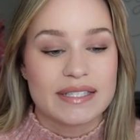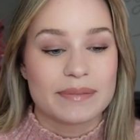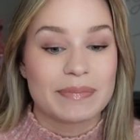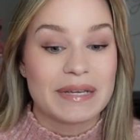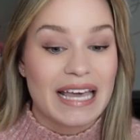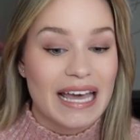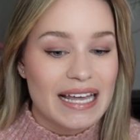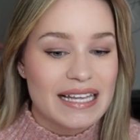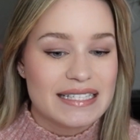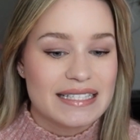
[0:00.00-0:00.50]

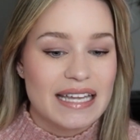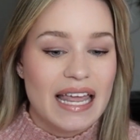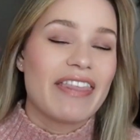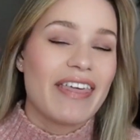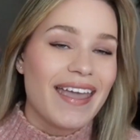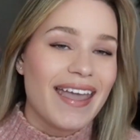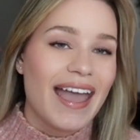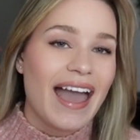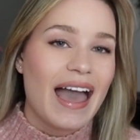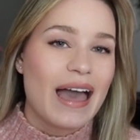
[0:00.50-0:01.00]
because
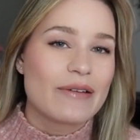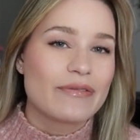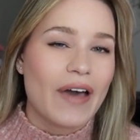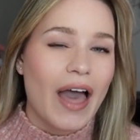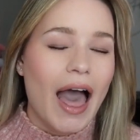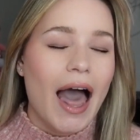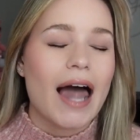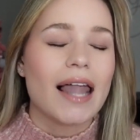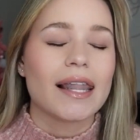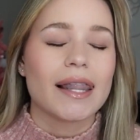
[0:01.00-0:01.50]
they have
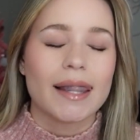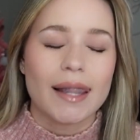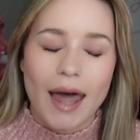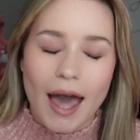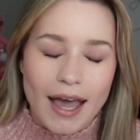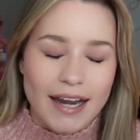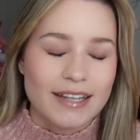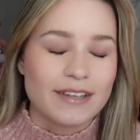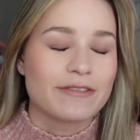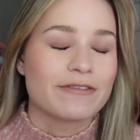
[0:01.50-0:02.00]
a
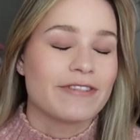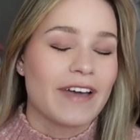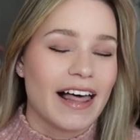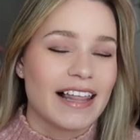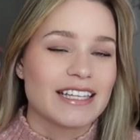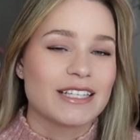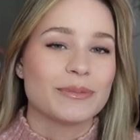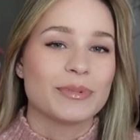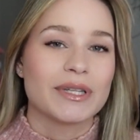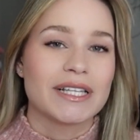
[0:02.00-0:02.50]
lot of
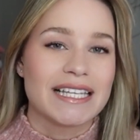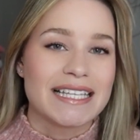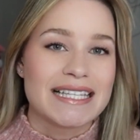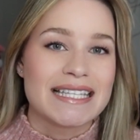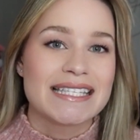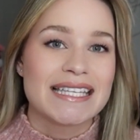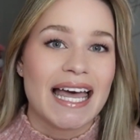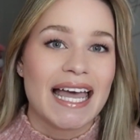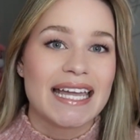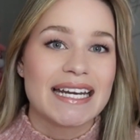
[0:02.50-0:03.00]
valuable
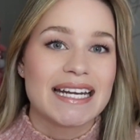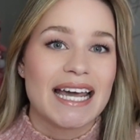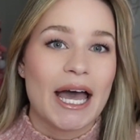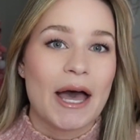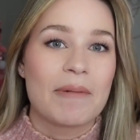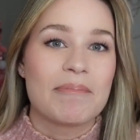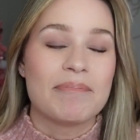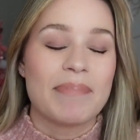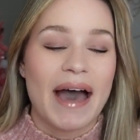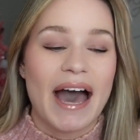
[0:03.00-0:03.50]
insight
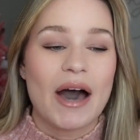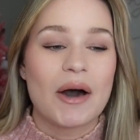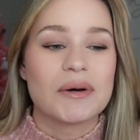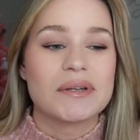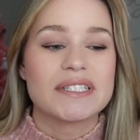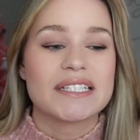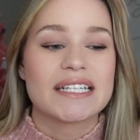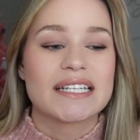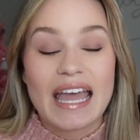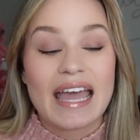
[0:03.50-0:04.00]

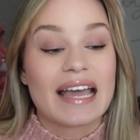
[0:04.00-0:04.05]
about